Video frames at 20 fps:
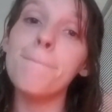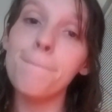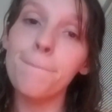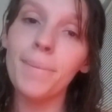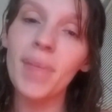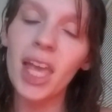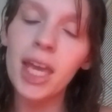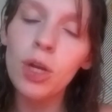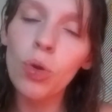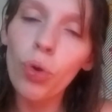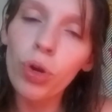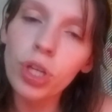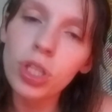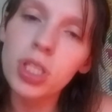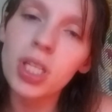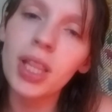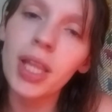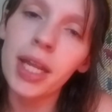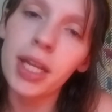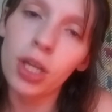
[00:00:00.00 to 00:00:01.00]
In order
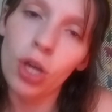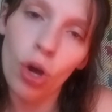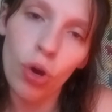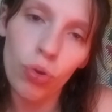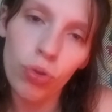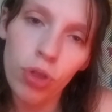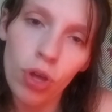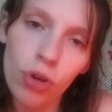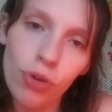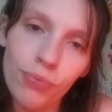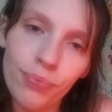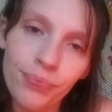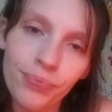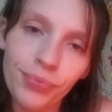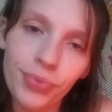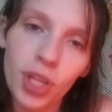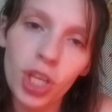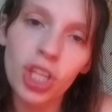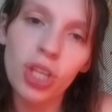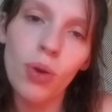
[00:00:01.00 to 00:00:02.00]
to let it go, though,
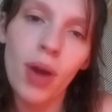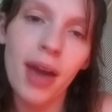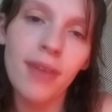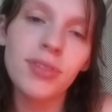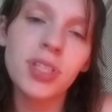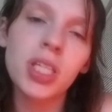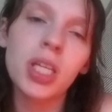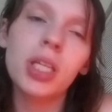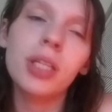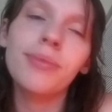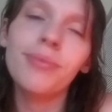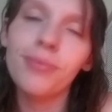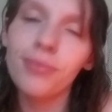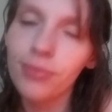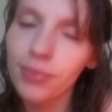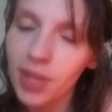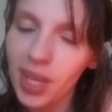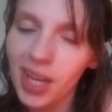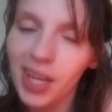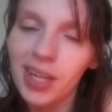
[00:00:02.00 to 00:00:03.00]
you have to
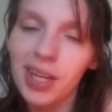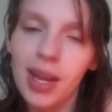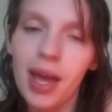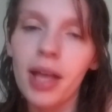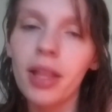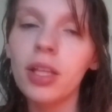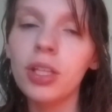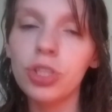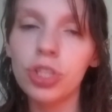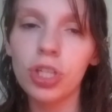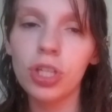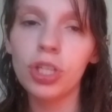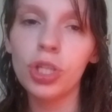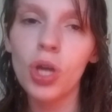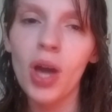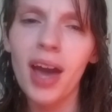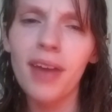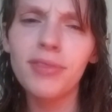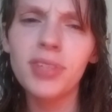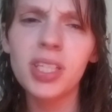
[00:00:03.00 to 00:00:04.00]
acknowledge it. You
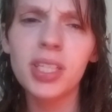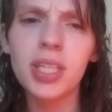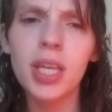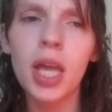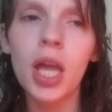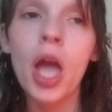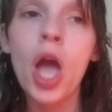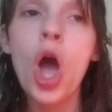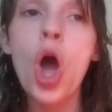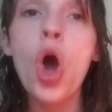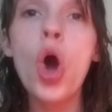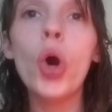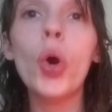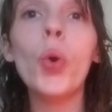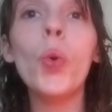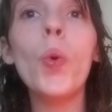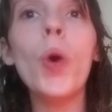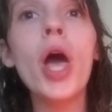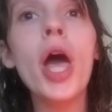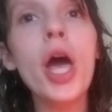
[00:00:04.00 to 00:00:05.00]
have to say,
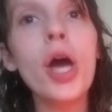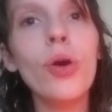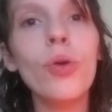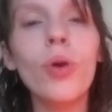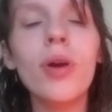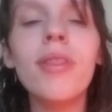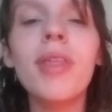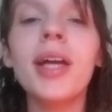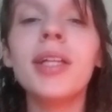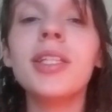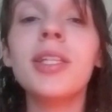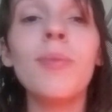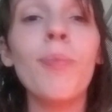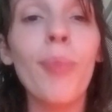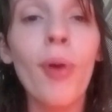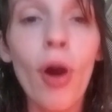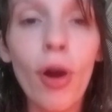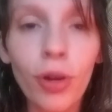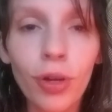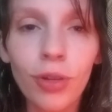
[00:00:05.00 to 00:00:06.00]
whoa, that's a
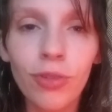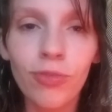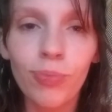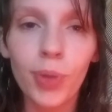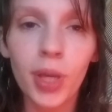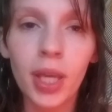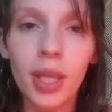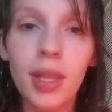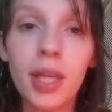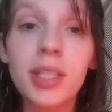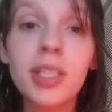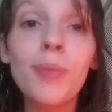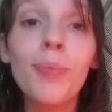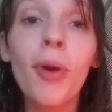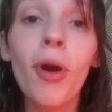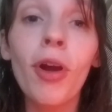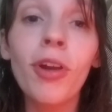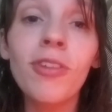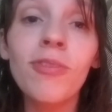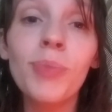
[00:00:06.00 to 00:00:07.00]
part of me. That's a
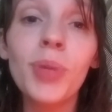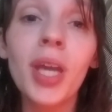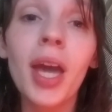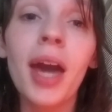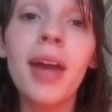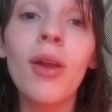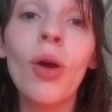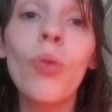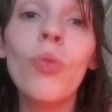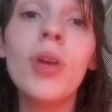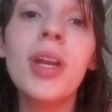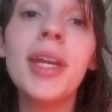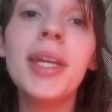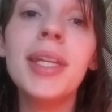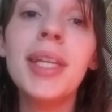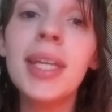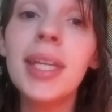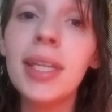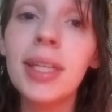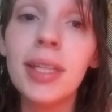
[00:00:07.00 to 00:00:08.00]
part of me I don't
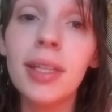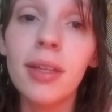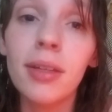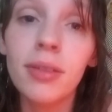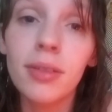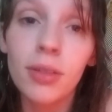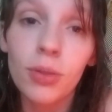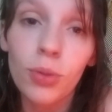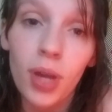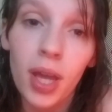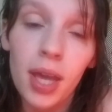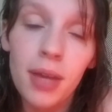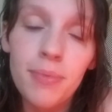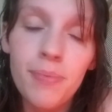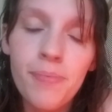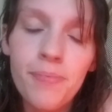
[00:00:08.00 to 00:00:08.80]
need, okay?